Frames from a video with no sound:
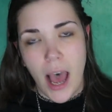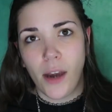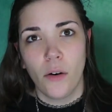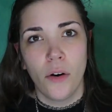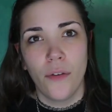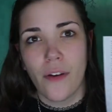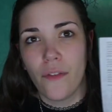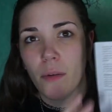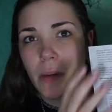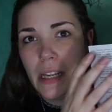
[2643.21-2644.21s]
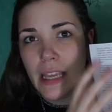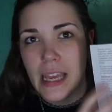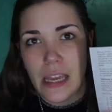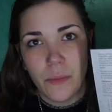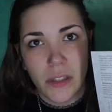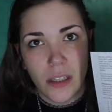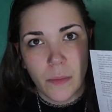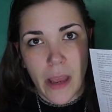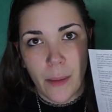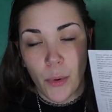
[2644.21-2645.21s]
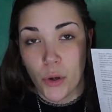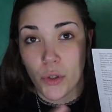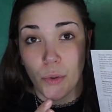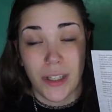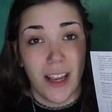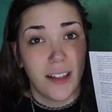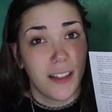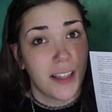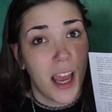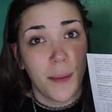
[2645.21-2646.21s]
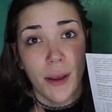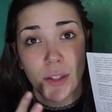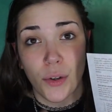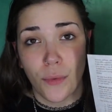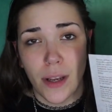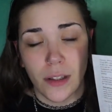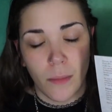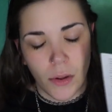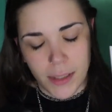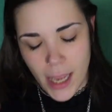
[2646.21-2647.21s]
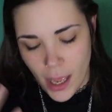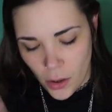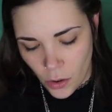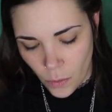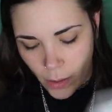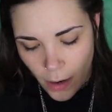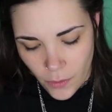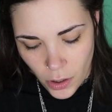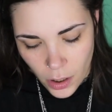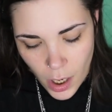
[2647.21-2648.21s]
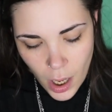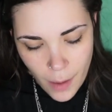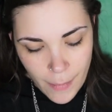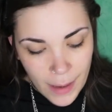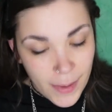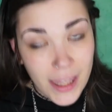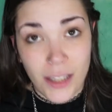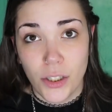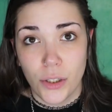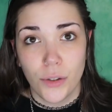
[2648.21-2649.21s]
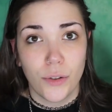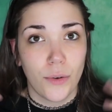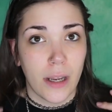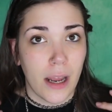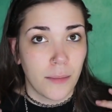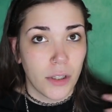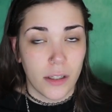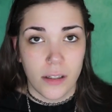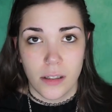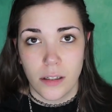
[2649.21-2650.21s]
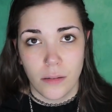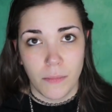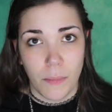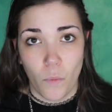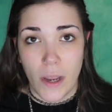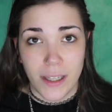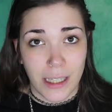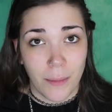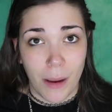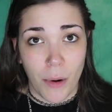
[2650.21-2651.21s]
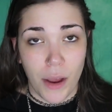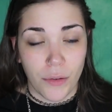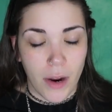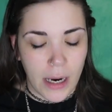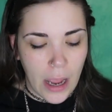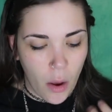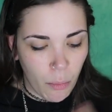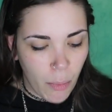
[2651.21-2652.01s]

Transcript: I don't know if everybody keeps these papers or takes the time out to write them all down or whatever. Maybe they do, and I'm just wasting my breath right now.